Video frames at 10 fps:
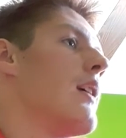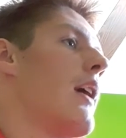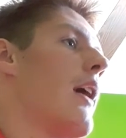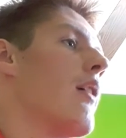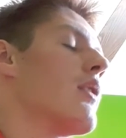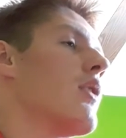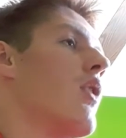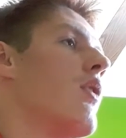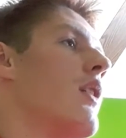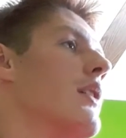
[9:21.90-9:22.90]
I'll
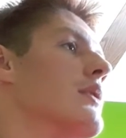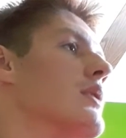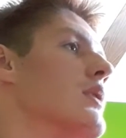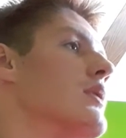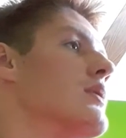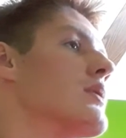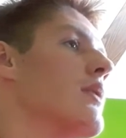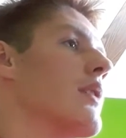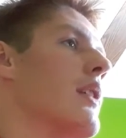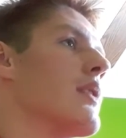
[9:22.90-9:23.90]
go on to
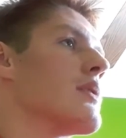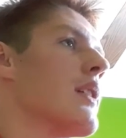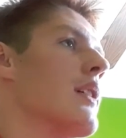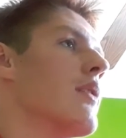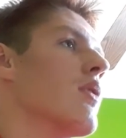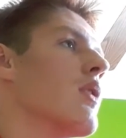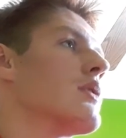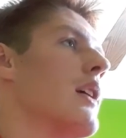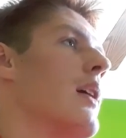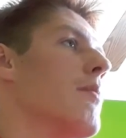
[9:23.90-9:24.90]
something else I
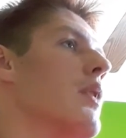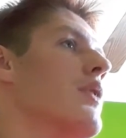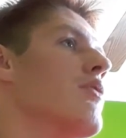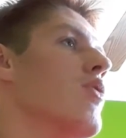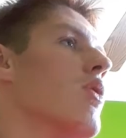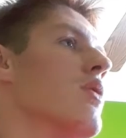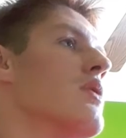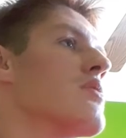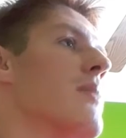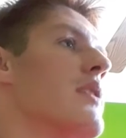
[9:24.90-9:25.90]
looked at, but New
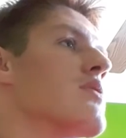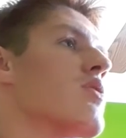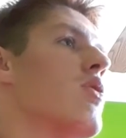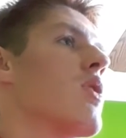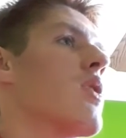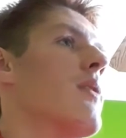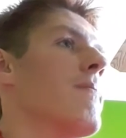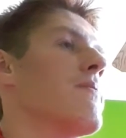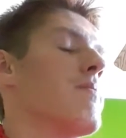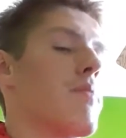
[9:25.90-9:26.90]
Orleans main scorer,
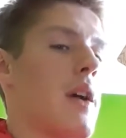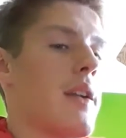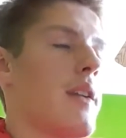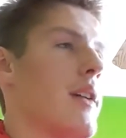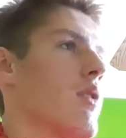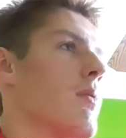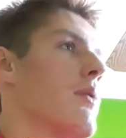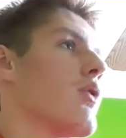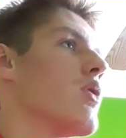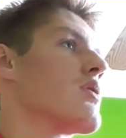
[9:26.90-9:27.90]
Brandon Ingram,
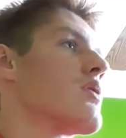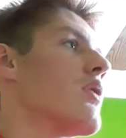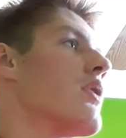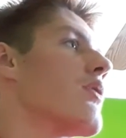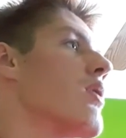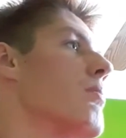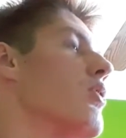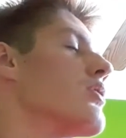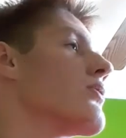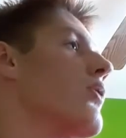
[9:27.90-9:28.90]
of course, 33
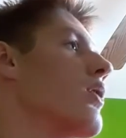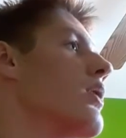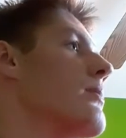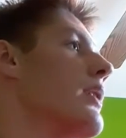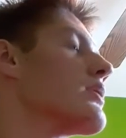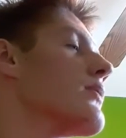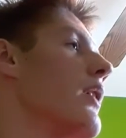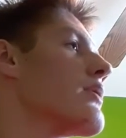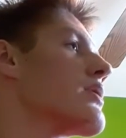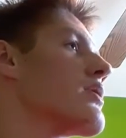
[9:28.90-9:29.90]
points, 4 rebounds,
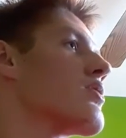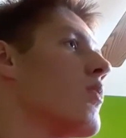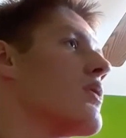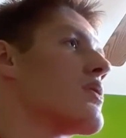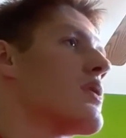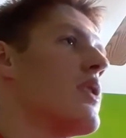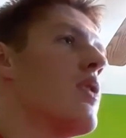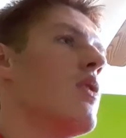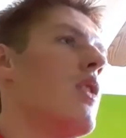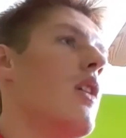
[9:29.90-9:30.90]
5 assists, and 1 steal.